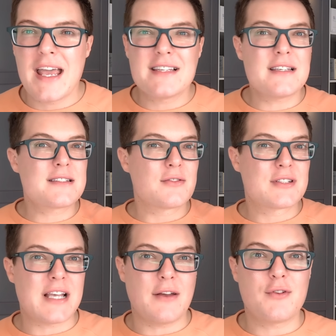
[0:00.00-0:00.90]
Is it still
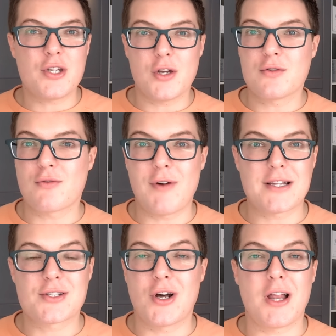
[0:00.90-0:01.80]
safe to use
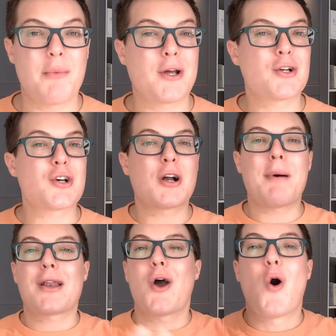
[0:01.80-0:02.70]
retinol? And we're going to talk
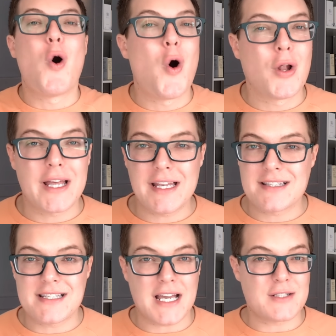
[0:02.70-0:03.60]
about it all in
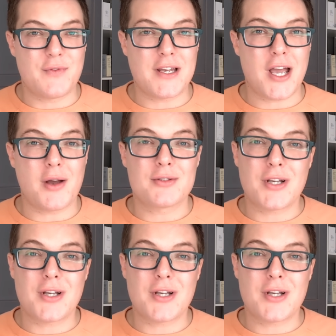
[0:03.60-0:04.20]
today's video.